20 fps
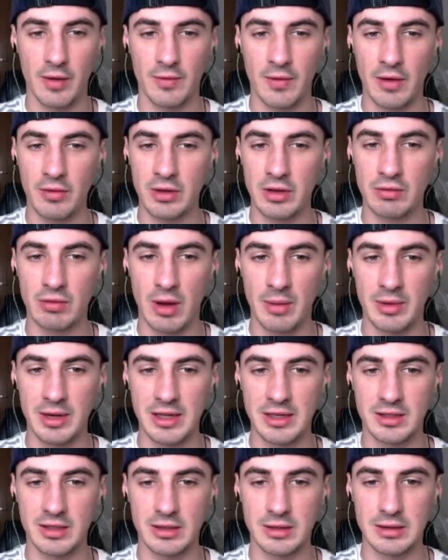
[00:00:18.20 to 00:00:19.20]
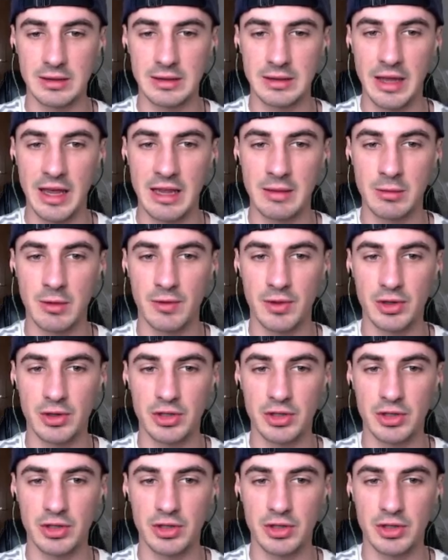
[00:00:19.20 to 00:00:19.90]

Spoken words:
very reminiscent name of the